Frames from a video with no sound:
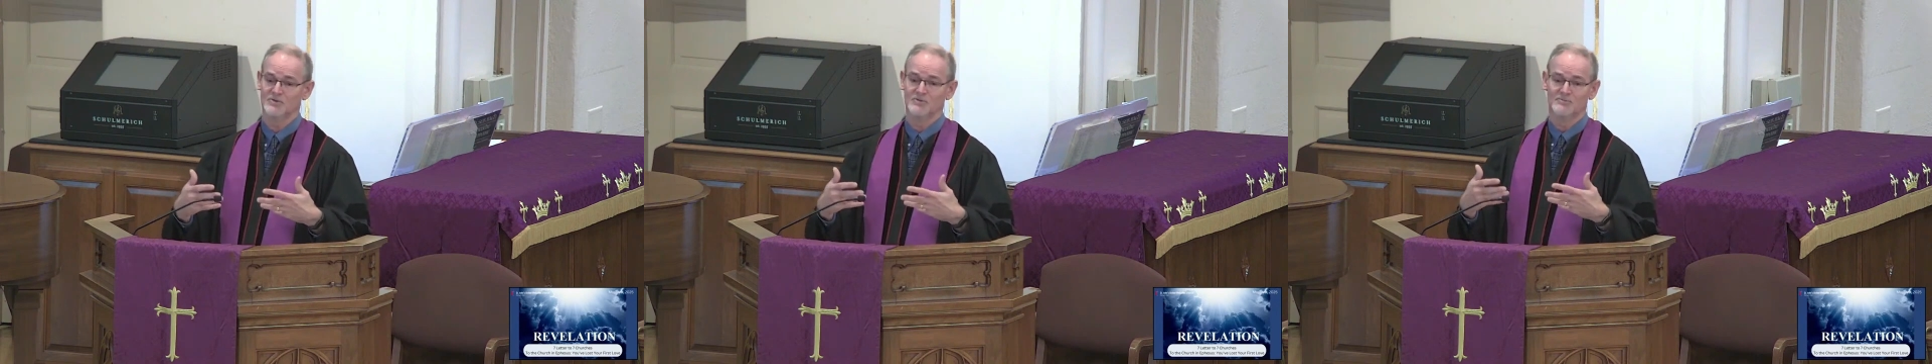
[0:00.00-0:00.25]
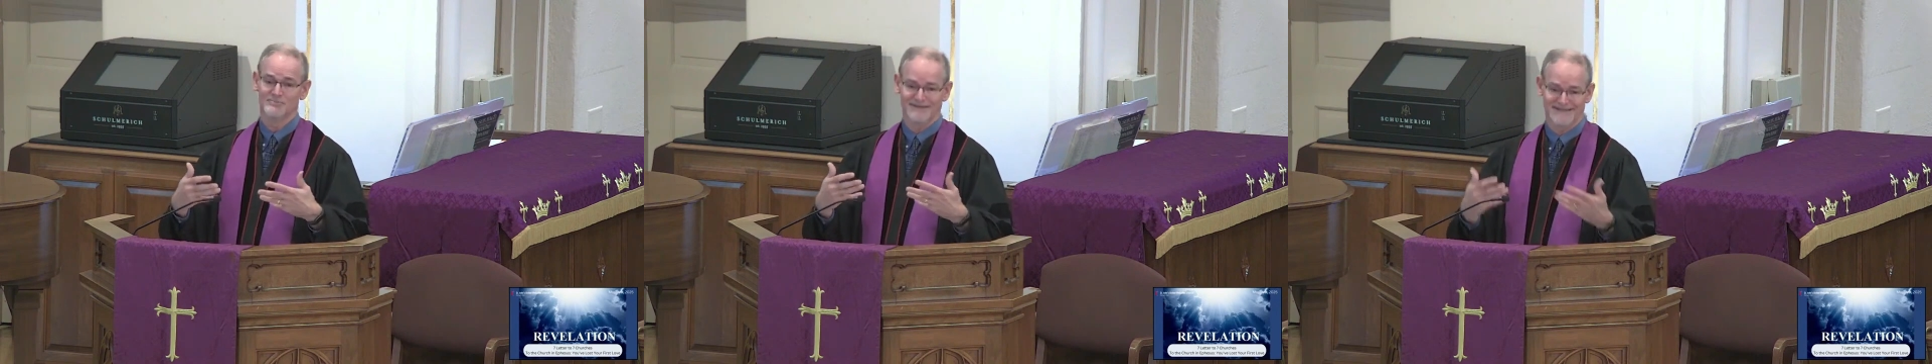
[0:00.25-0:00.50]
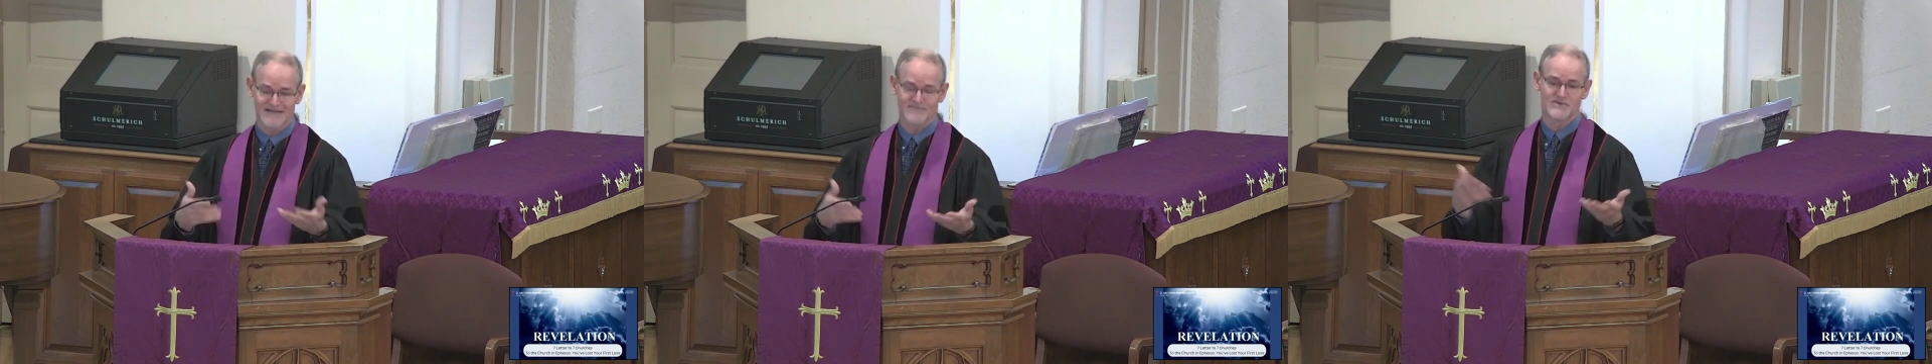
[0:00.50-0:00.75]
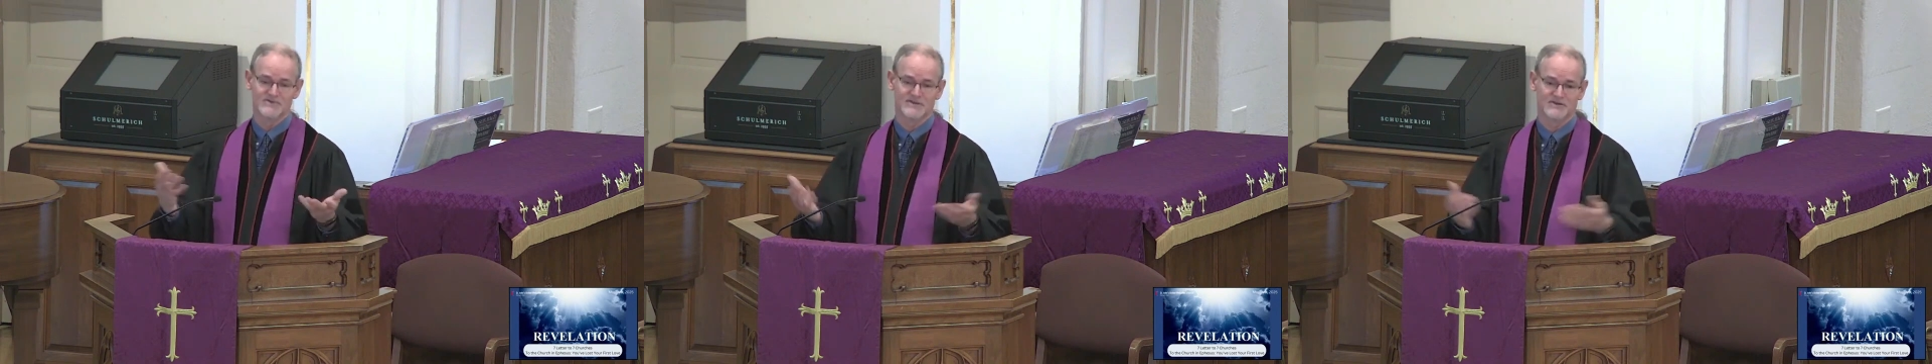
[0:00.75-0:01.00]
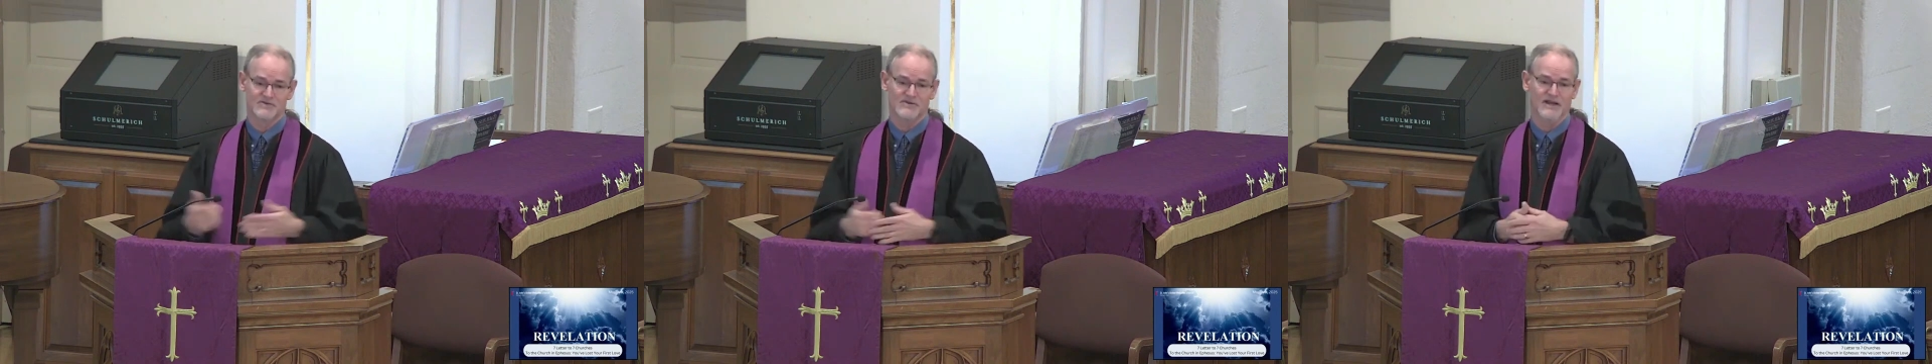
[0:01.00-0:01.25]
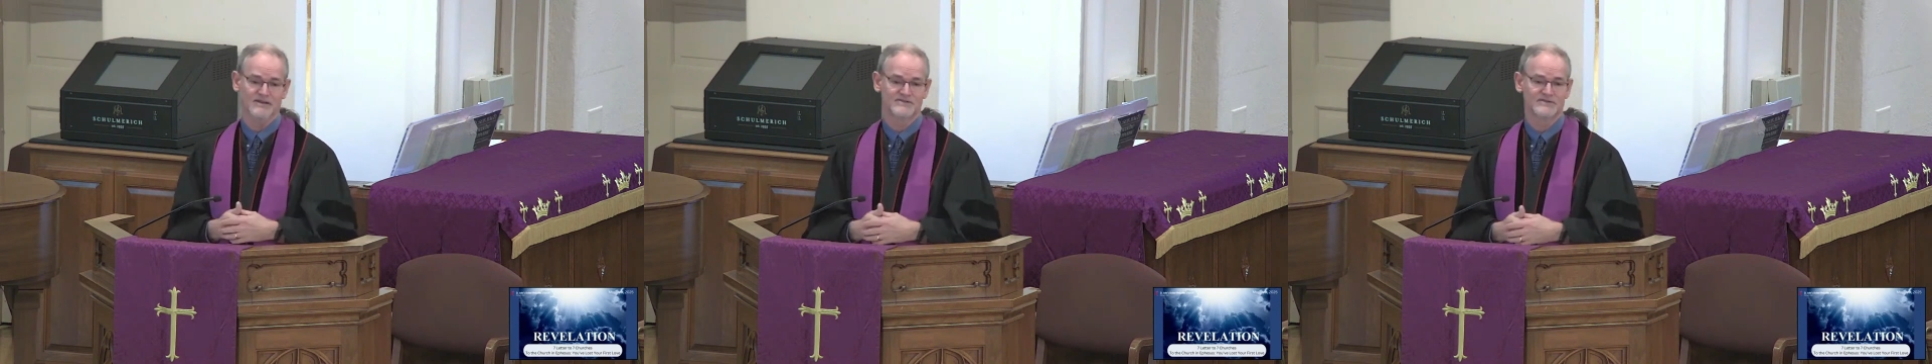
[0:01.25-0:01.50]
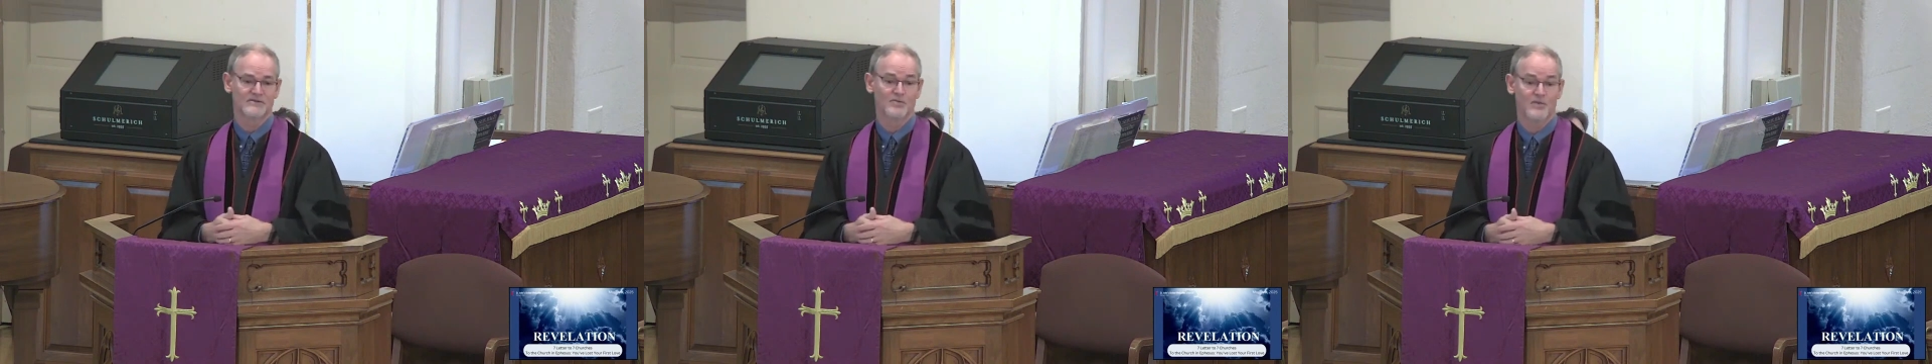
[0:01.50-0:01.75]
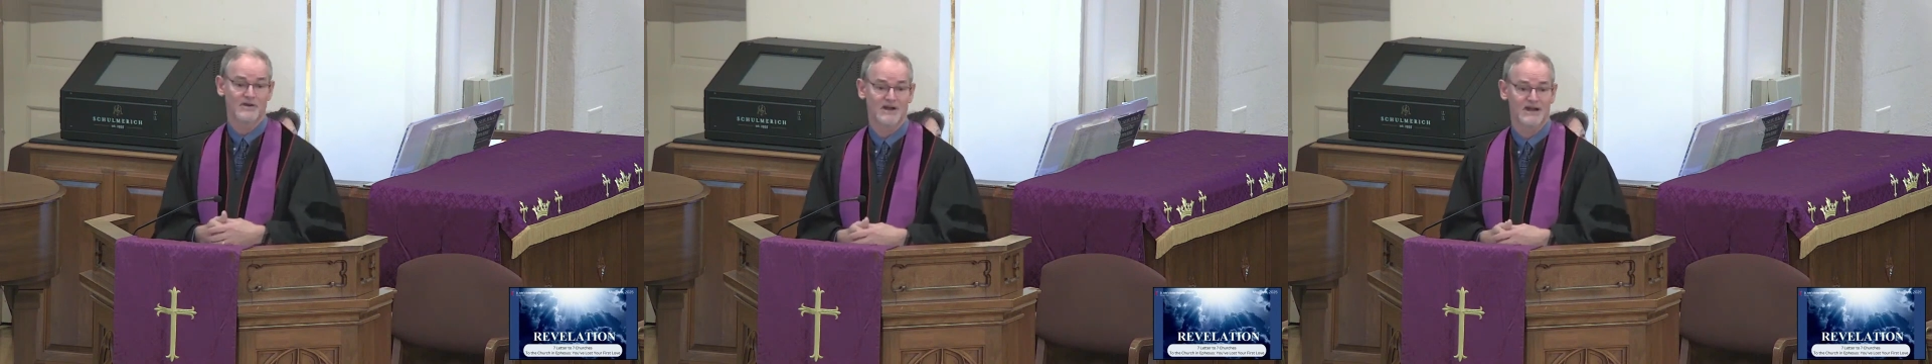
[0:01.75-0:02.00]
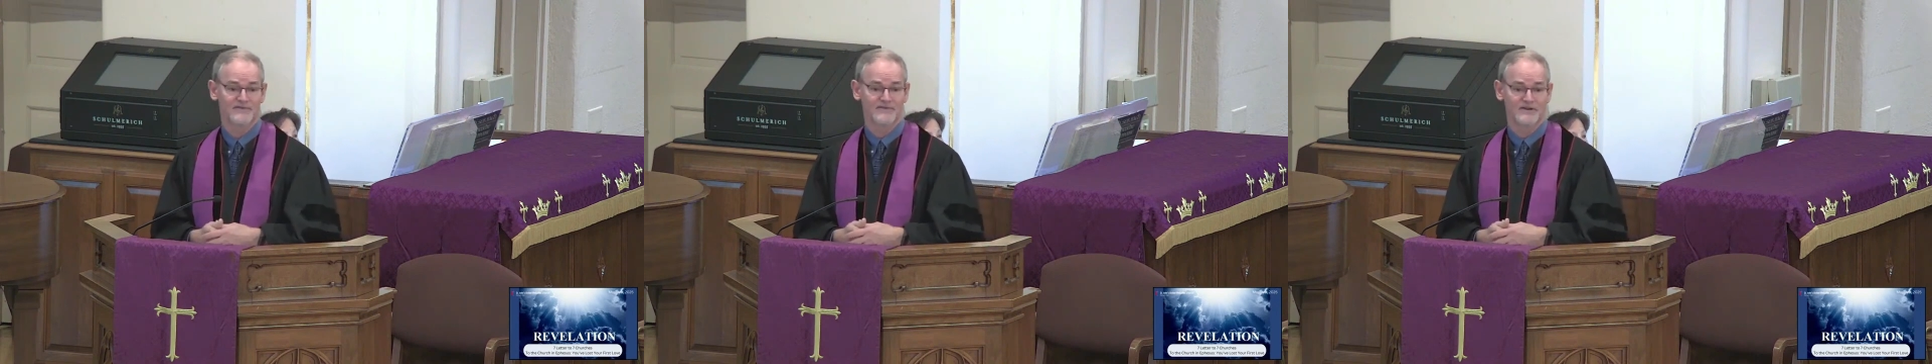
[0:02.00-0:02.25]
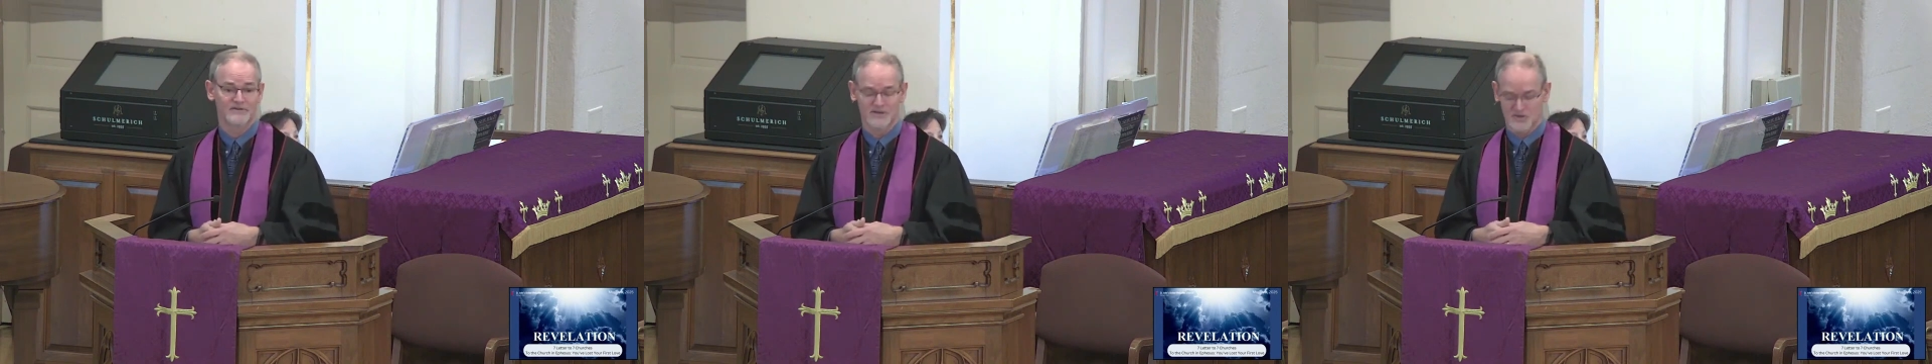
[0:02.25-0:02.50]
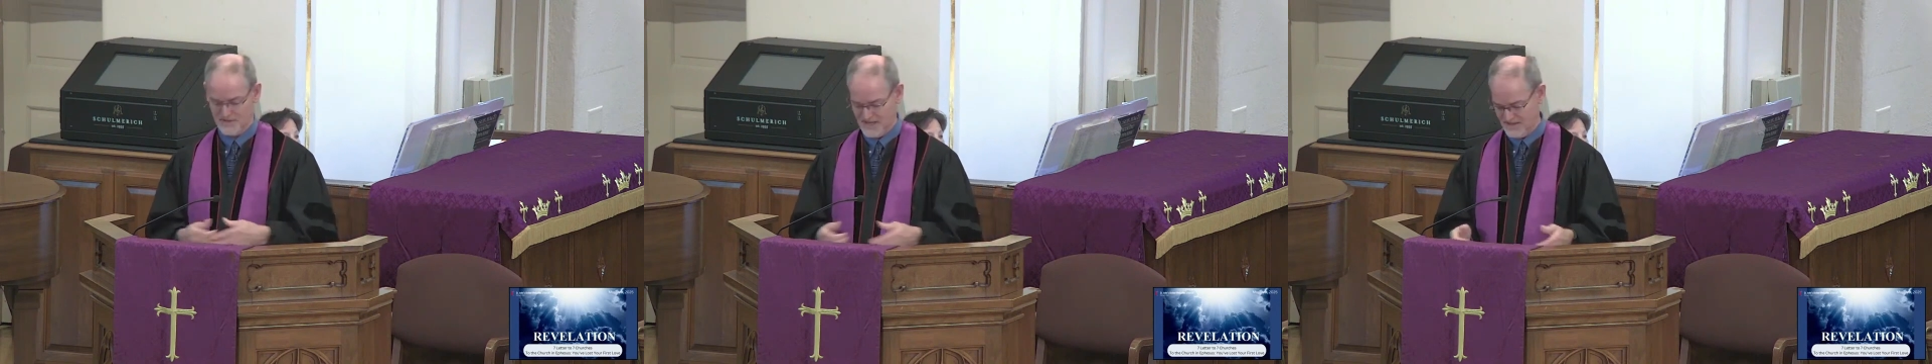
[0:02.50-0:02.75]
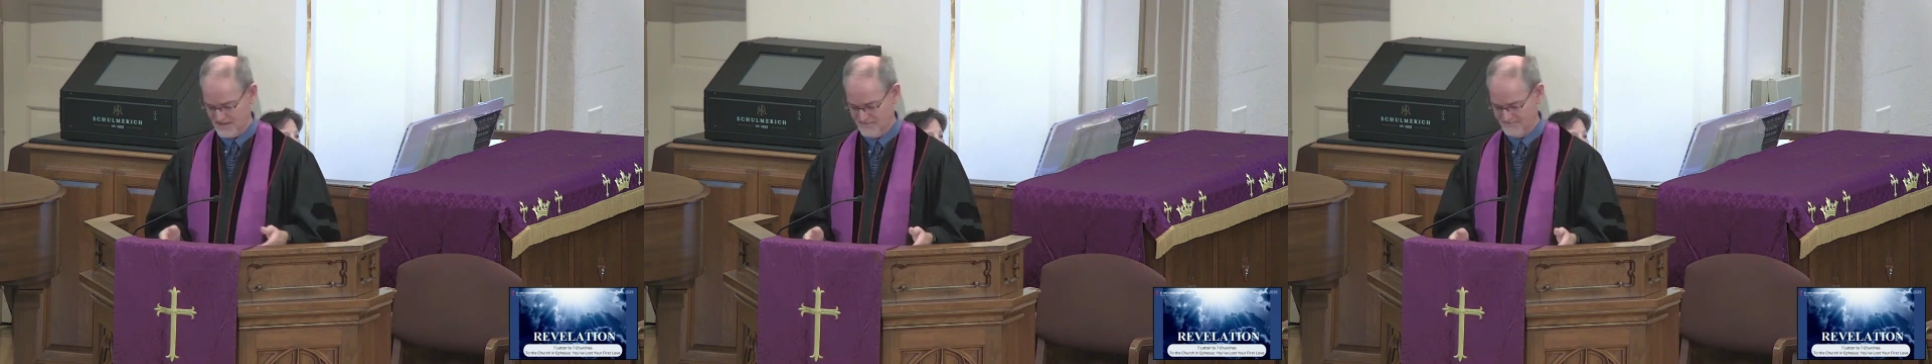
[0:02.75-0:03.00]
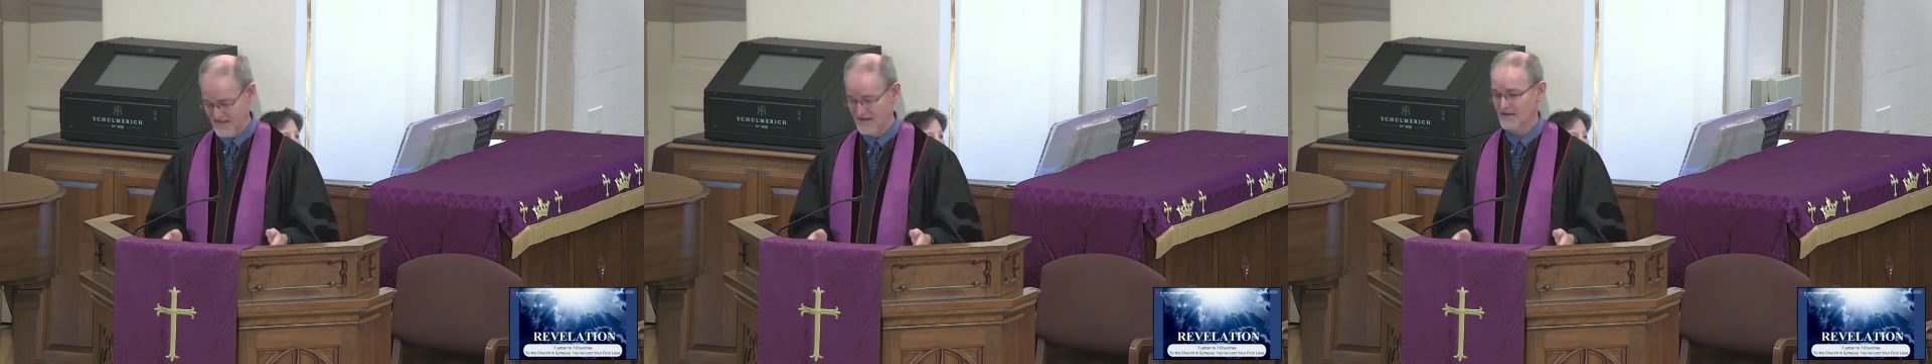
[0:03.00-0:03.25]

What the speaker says: to believers in Christ wherever they're located,